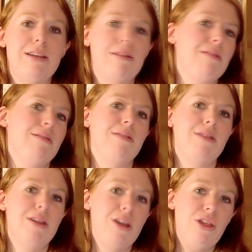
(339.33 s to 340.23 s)

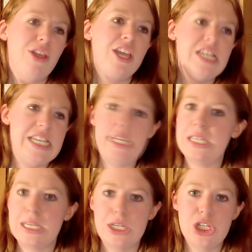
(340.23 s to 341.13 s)
nothing
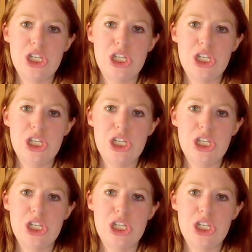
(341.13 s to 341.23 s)
decent.